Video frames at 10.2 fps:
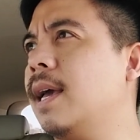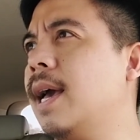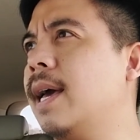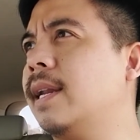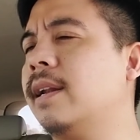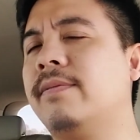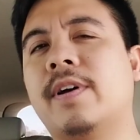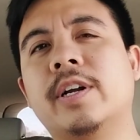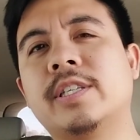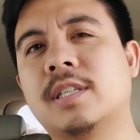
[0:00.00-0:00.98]
And in a
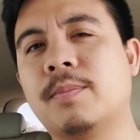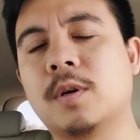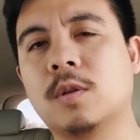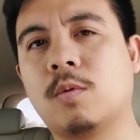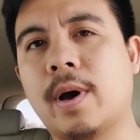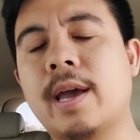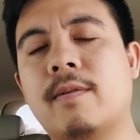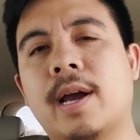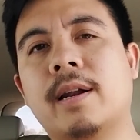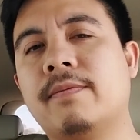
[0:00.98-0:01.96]
very similar way,
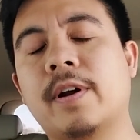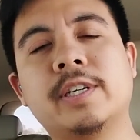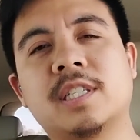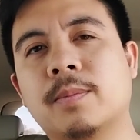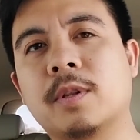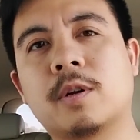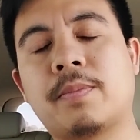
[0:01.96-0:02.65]
right? A very similar